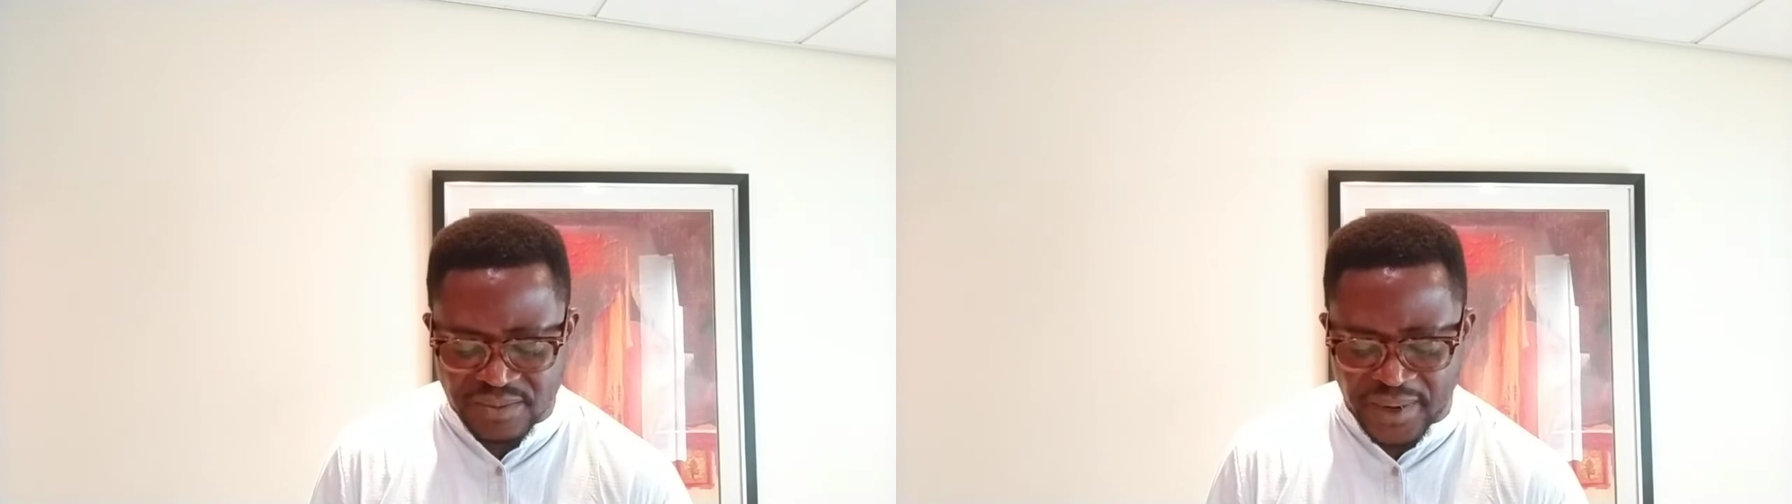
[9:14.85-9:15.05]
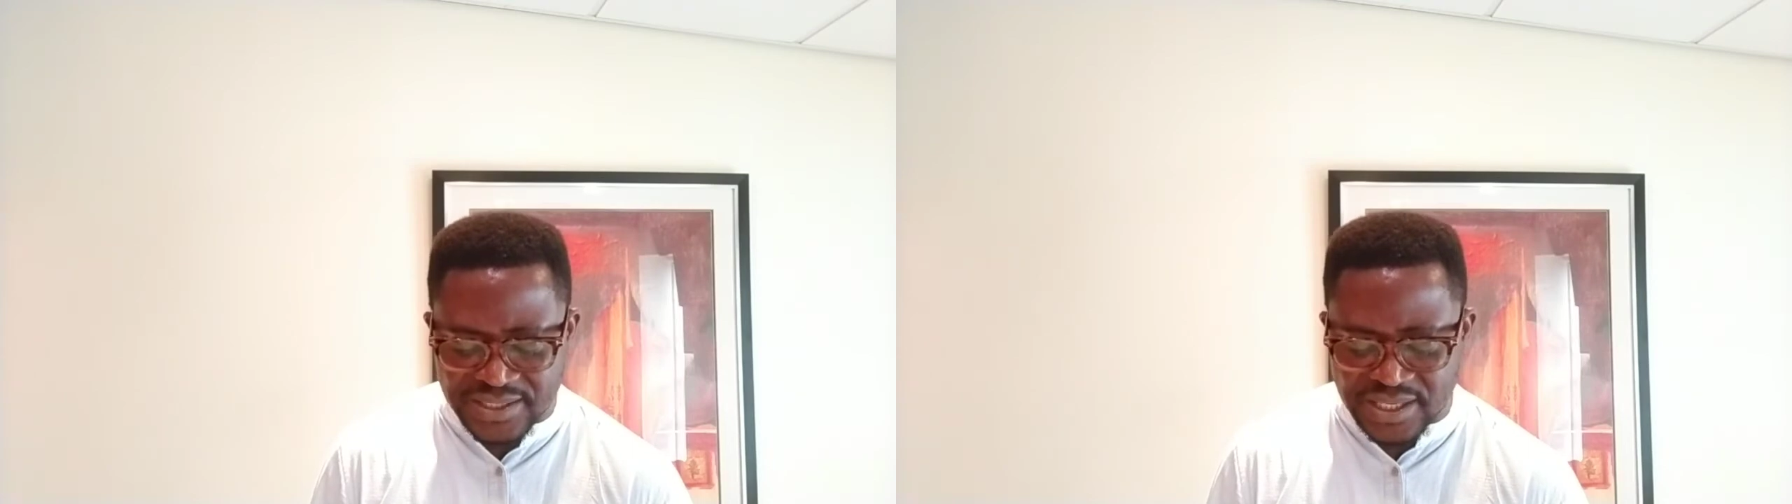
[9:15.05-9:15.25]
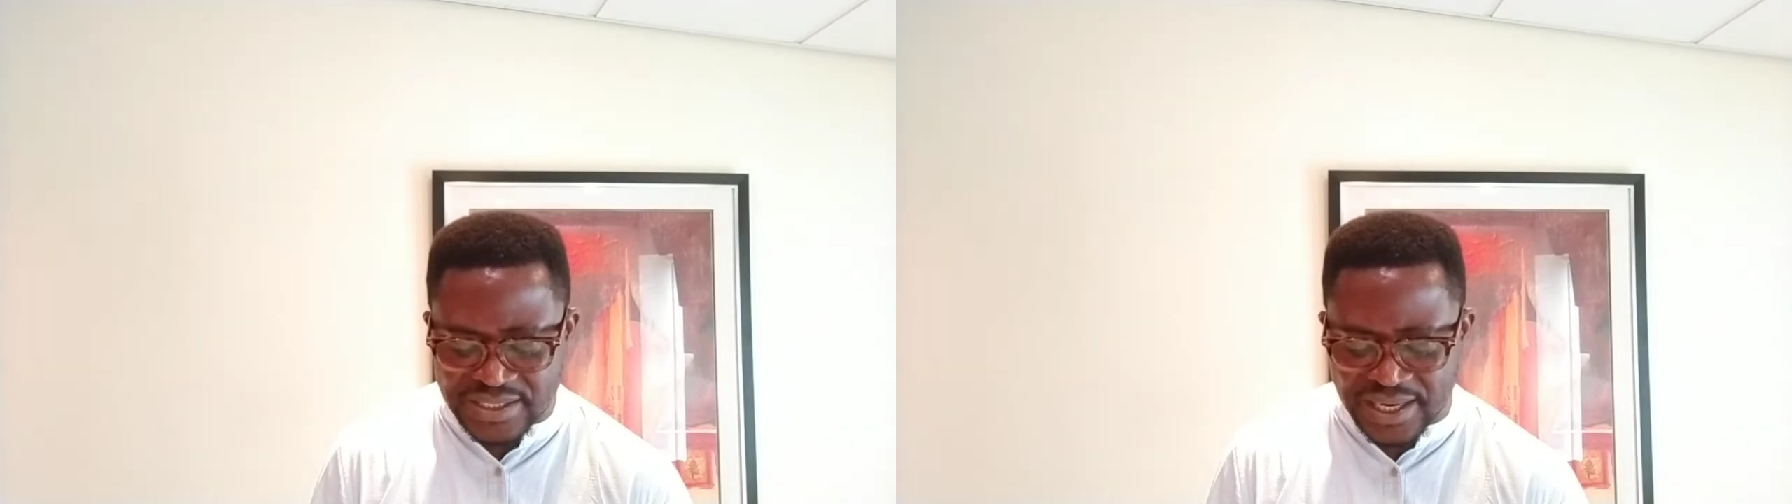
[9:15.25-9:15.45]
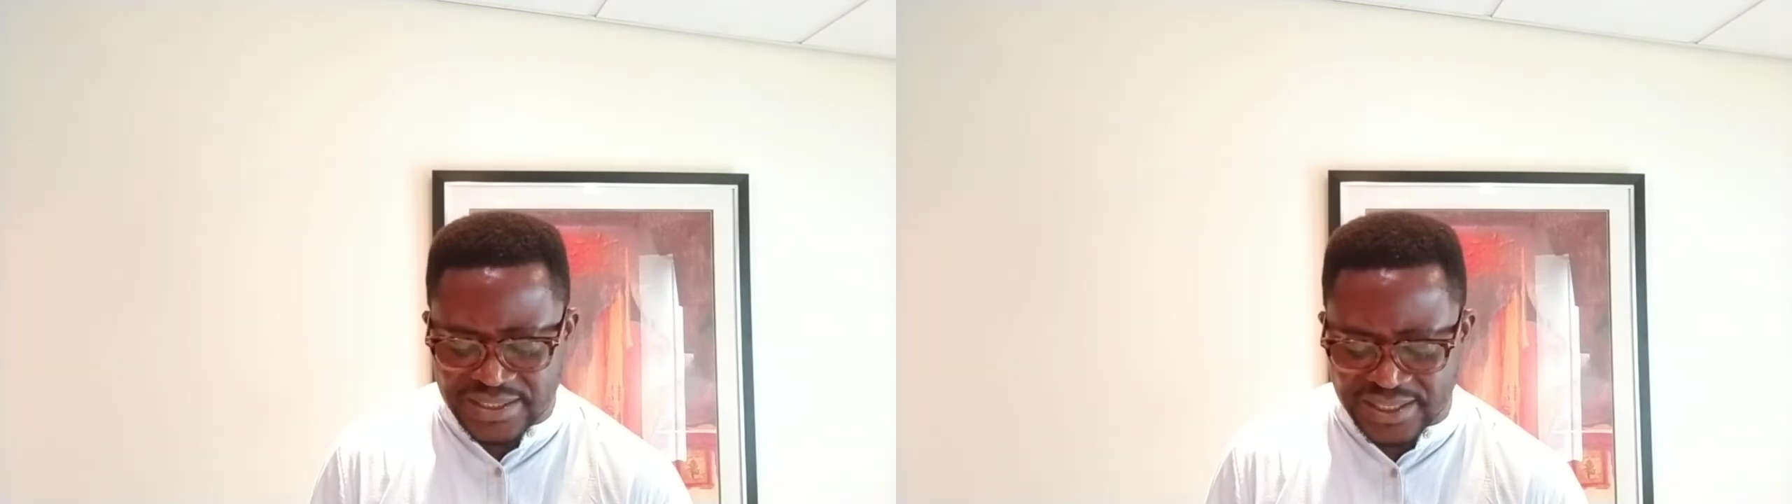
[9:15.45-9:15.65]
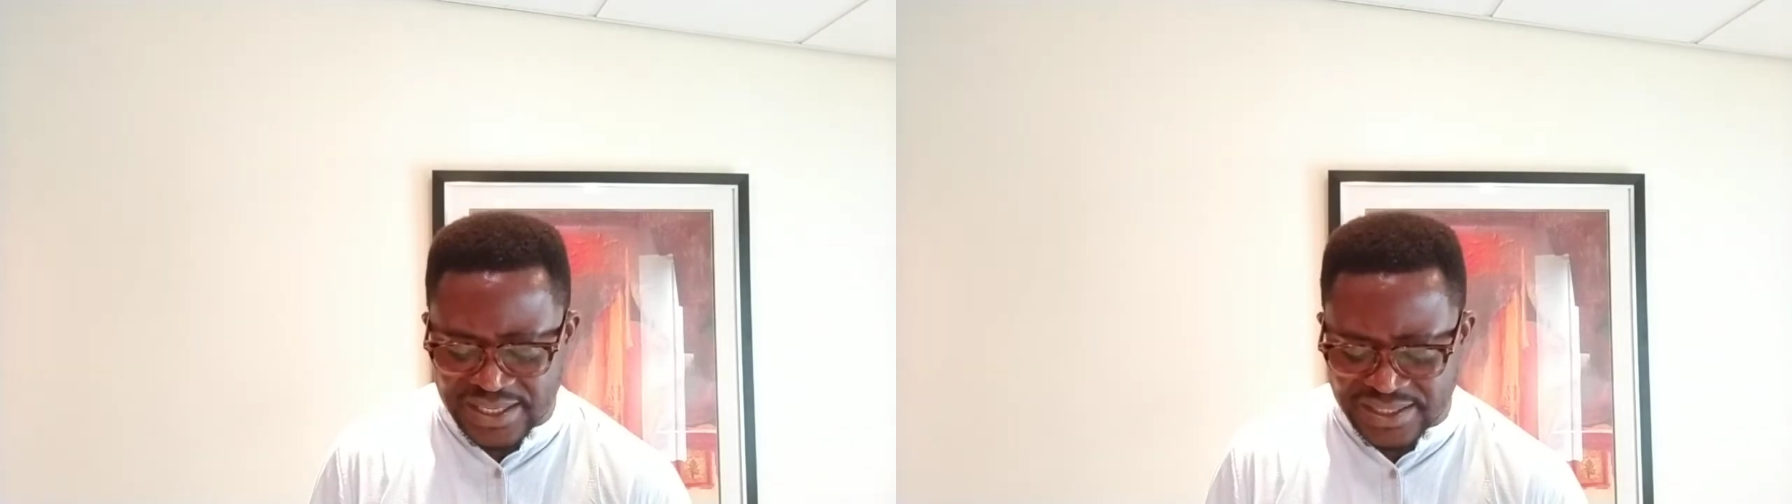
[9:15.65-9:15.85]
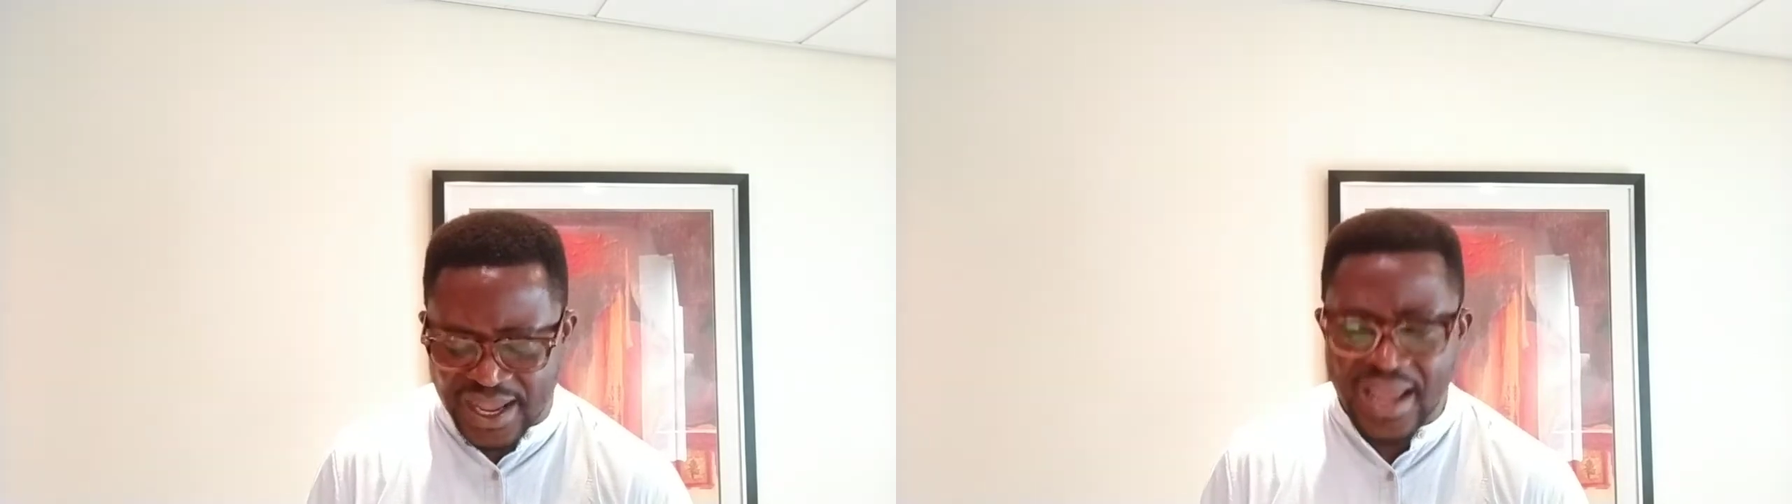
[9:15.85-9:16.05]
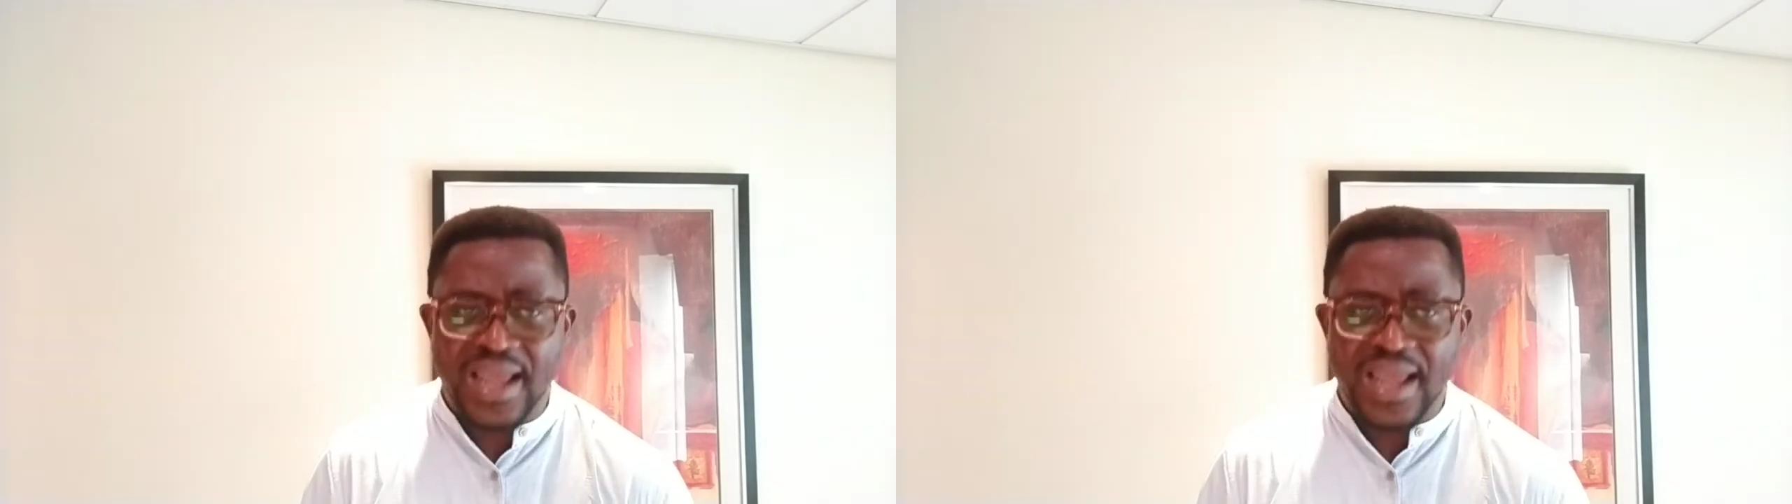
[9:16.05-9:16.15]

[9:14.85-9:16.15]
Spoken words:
passage, he says,